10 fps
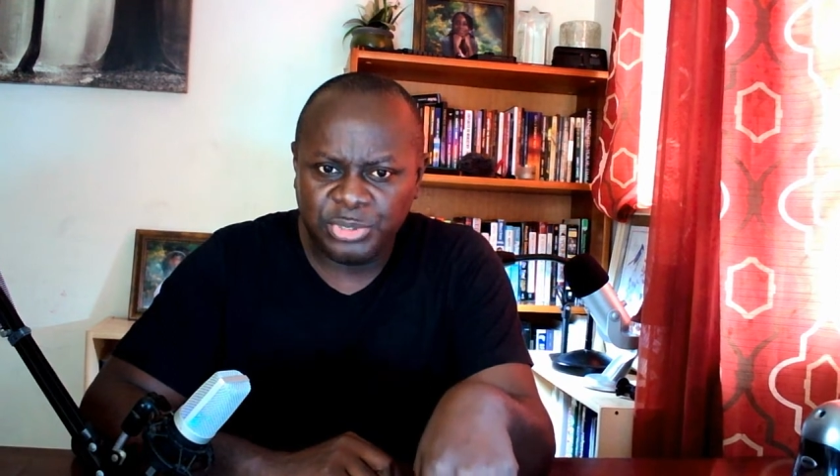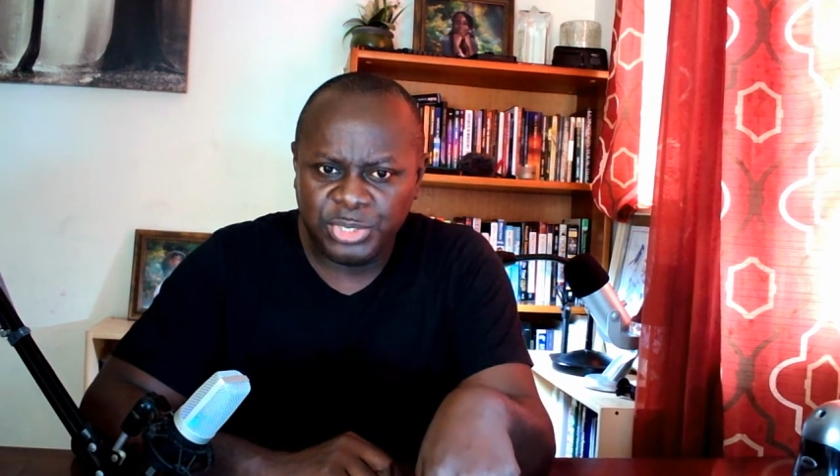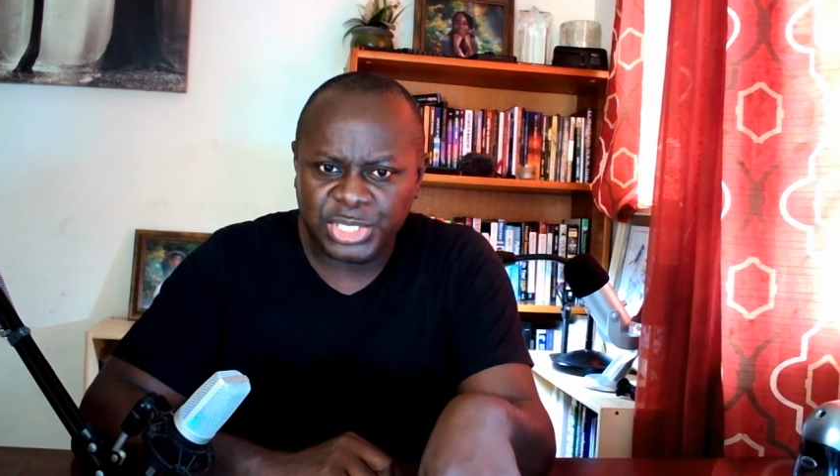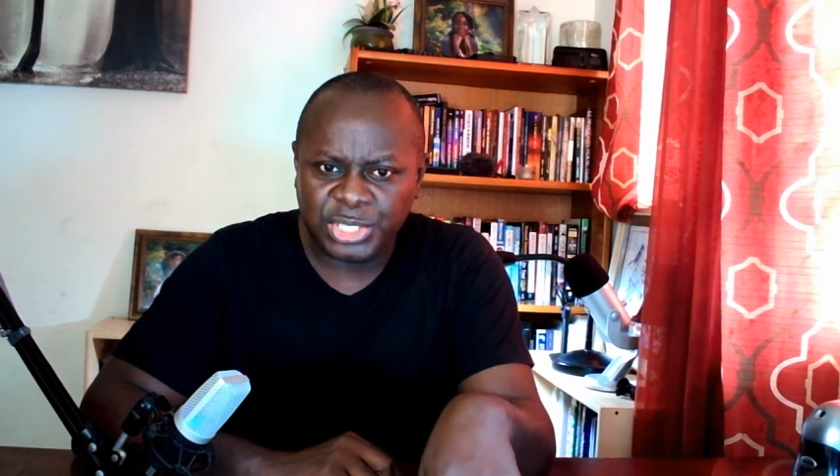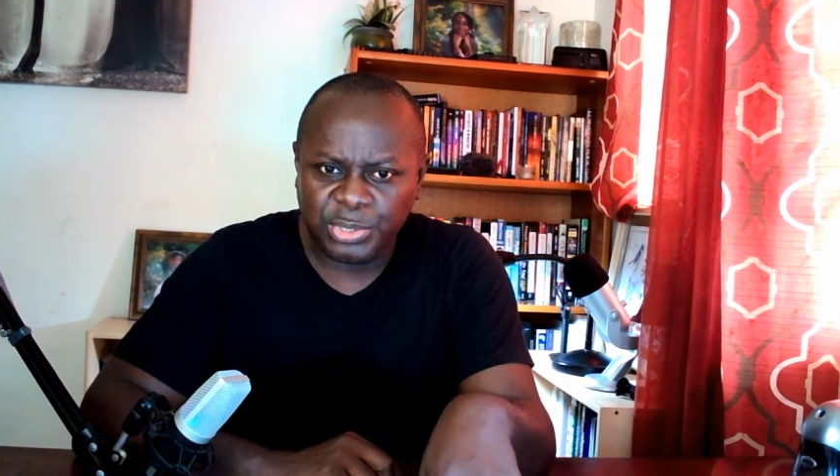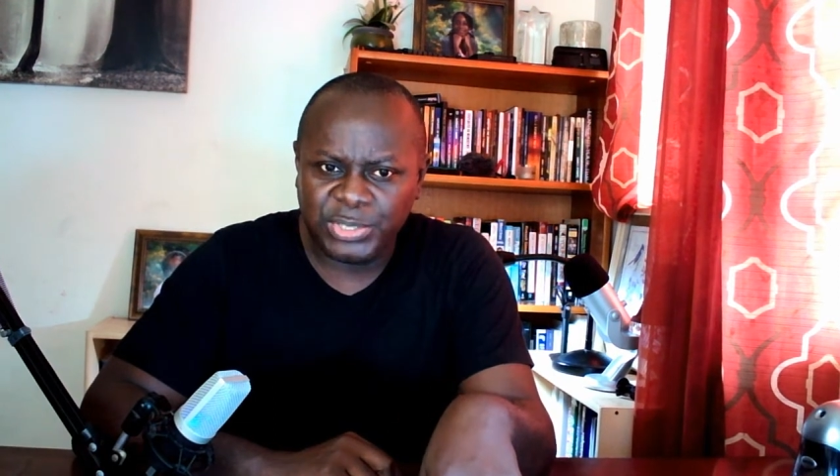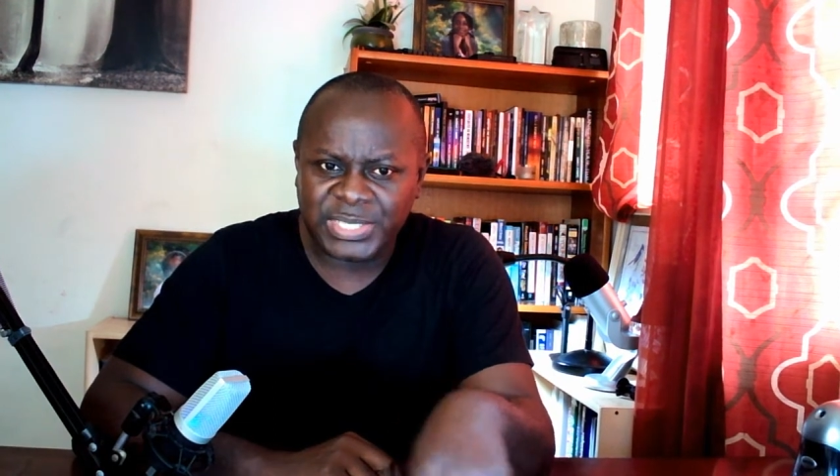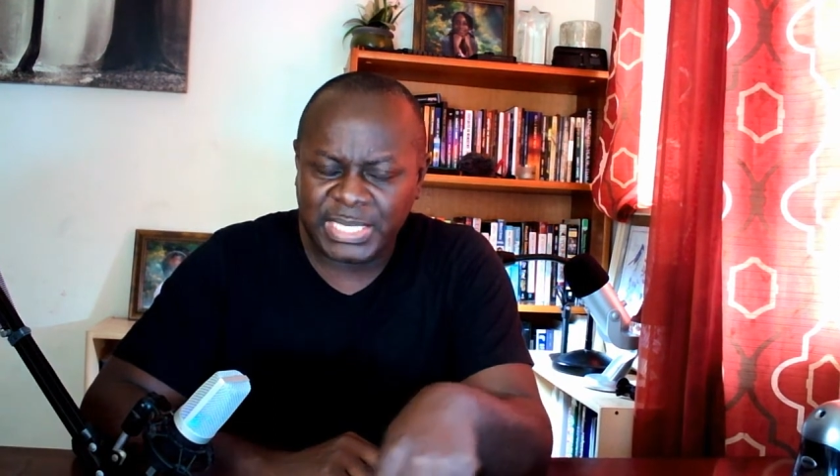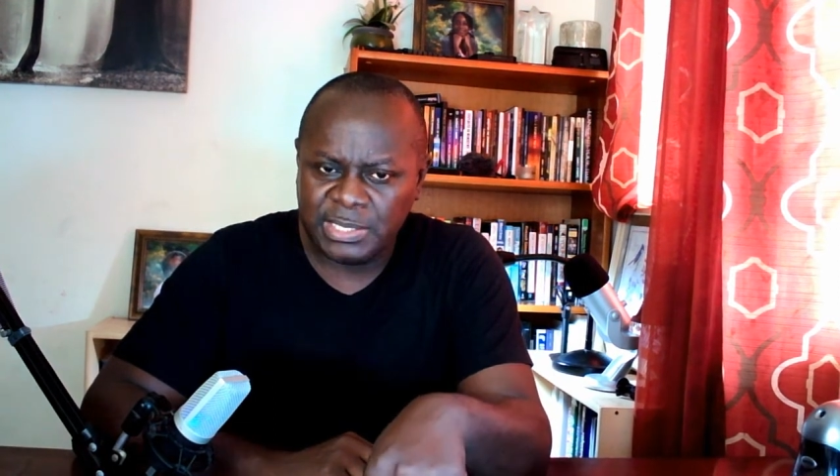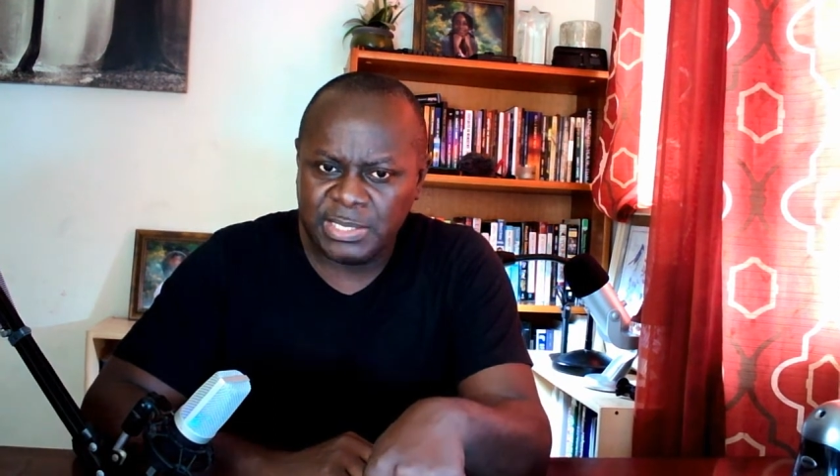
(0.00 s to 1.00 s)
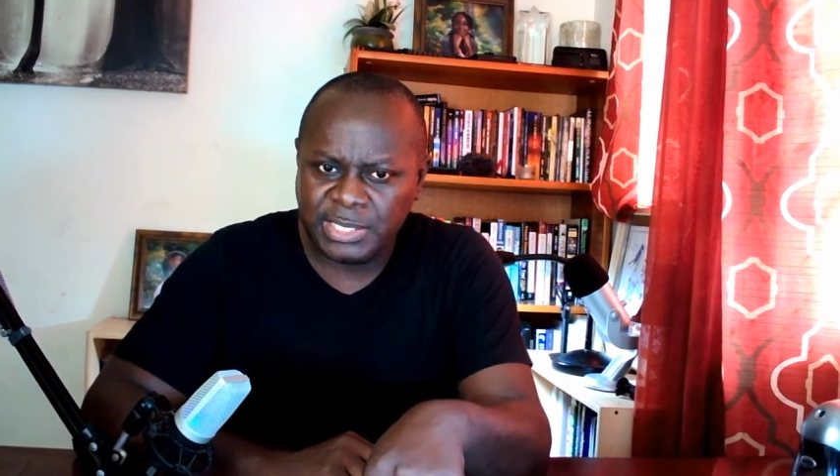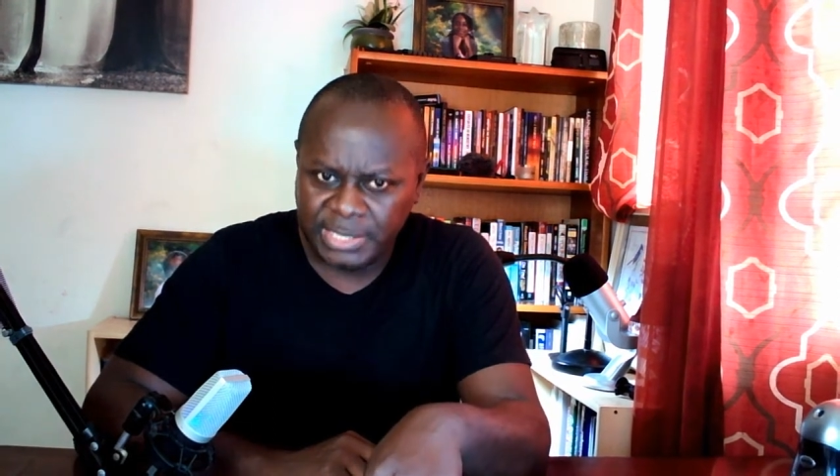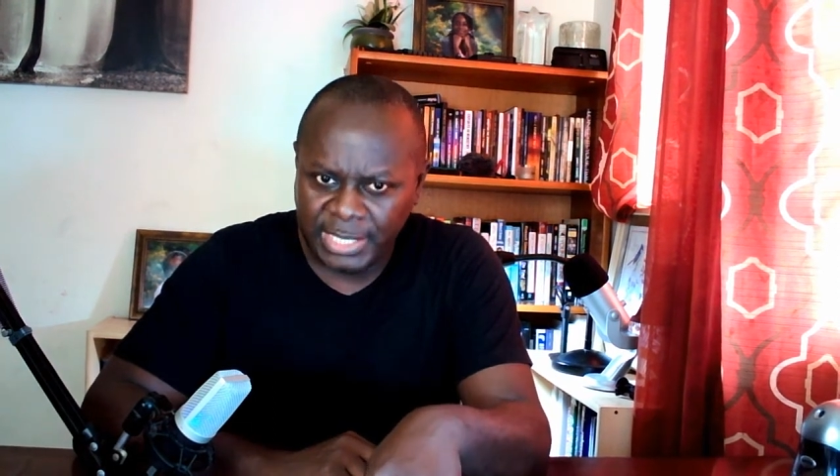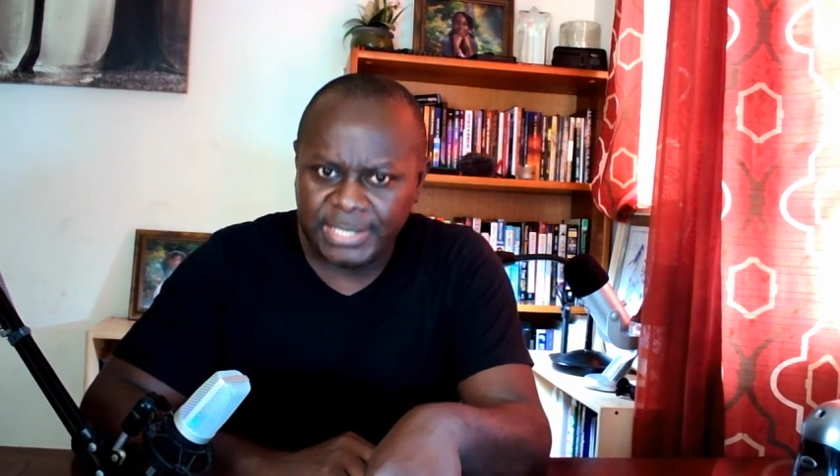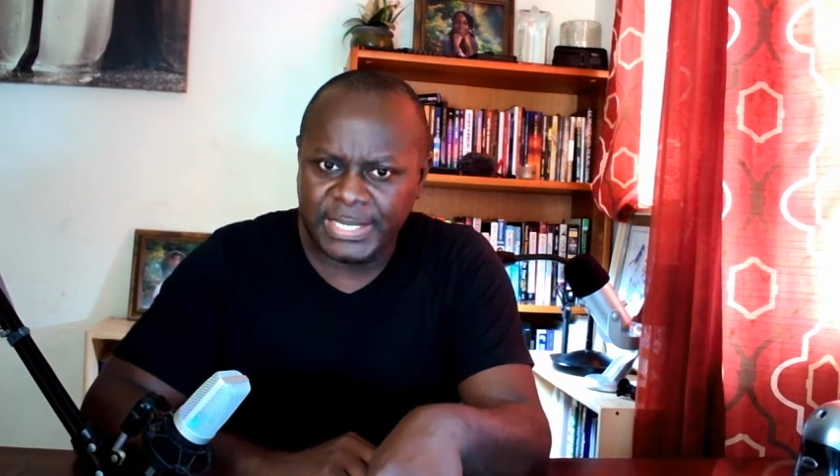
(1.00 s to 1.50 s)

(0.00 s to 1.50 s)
2 years ago is getting stale,